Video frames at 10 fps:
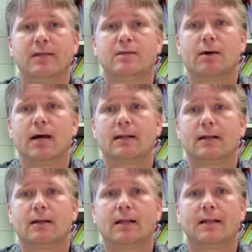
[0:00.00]
And so
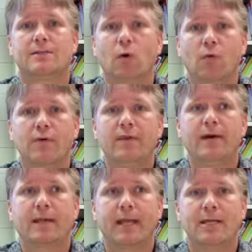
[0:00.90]
I can glance over
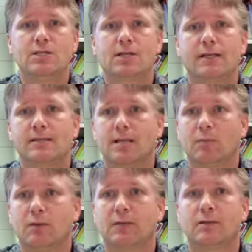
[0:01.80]
there occasionally
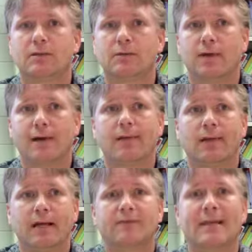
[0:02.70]
as I'm looking to the right
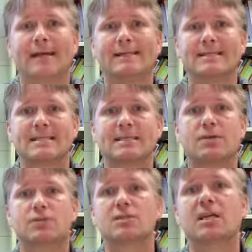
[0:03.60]
or left, and I can
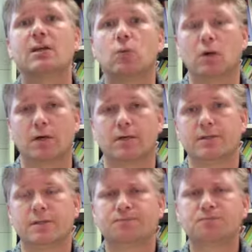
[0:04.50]
see those key
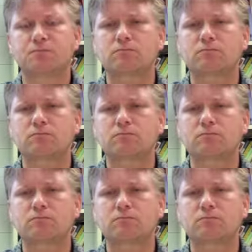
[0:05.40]
words.